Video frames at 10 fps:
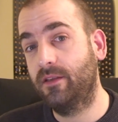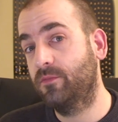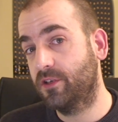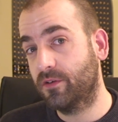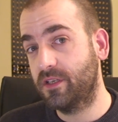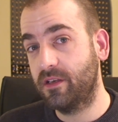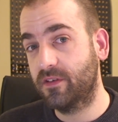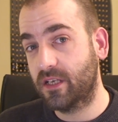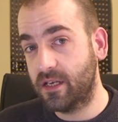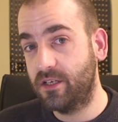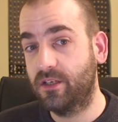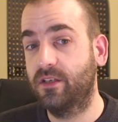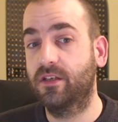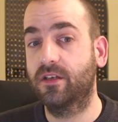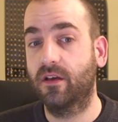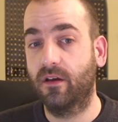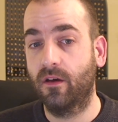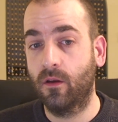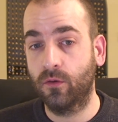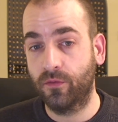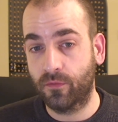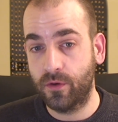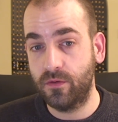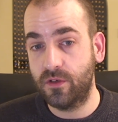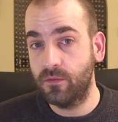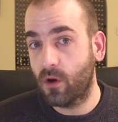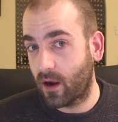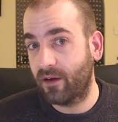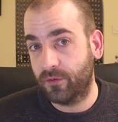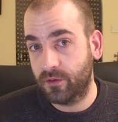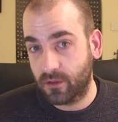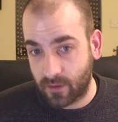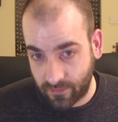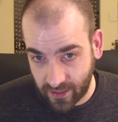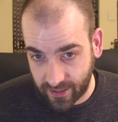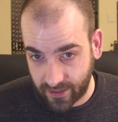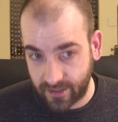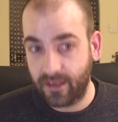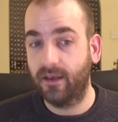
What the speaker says: the majority of stations along the route do not have an underground link,